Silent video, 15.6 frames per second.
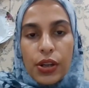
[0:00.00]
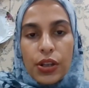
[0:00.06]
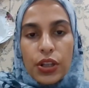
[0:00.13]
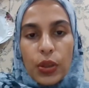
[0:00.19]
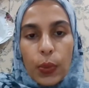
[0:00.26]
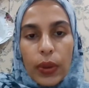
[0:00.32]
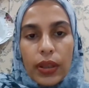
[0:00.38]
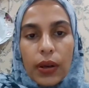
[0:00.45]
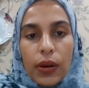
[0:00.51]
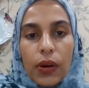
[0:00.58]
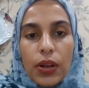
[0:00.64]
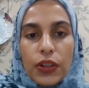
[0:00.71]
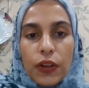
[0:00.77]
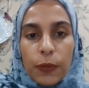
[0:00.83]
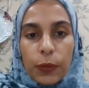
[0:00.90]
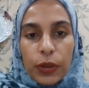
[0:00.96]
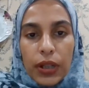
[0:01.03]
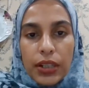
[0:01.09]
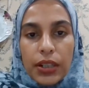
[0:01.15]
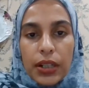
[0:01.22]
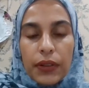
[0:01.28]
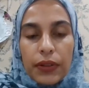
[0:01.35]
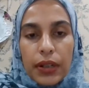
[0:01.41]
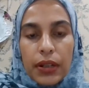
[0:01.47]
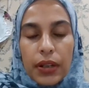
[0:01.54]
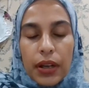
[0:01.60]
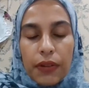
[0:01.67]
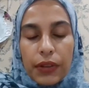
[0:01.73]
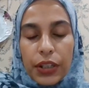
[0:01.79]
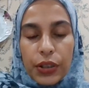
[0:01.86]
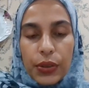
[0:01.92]
So when the cost of production
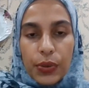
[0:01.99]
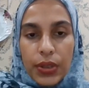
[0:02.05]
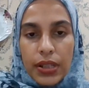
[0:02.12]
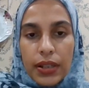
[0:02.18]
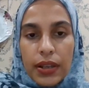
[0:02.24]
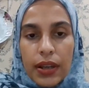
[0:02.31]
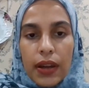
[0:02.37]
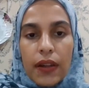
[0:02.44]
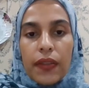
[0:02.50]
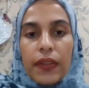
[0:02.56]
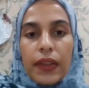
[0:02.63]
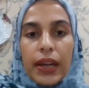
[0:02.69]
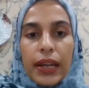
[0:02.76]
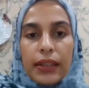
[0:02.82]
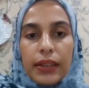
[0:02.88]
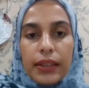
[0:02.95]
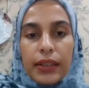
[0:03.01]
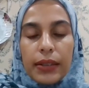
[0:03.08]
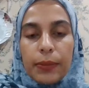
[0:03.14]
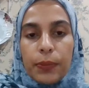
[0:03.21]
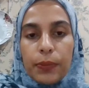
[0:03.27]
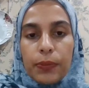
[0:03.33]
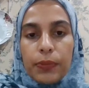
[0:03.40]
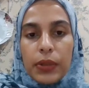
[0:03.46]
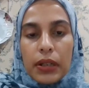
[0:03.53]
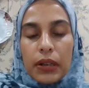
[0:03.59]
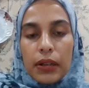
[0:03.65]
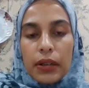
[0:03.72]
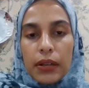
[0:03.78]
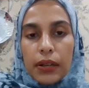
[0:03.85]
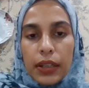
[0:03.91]
reduce, then
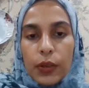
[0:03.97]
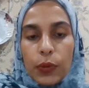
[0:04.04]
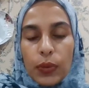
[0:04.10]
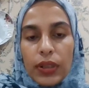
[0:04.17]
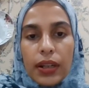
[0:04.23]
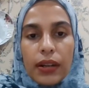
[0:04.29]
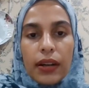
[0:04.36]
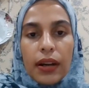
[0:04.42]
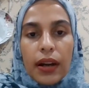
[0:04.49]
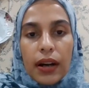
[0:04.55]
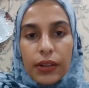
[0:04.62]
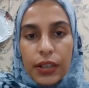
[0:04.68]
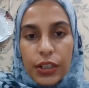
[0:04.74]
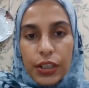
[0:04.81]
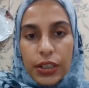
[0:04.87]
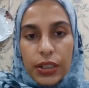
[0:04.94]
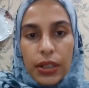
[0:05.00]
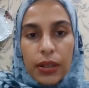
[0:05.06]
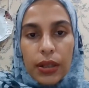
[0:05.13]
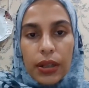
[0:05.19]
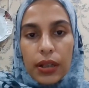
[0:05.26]
it will encourage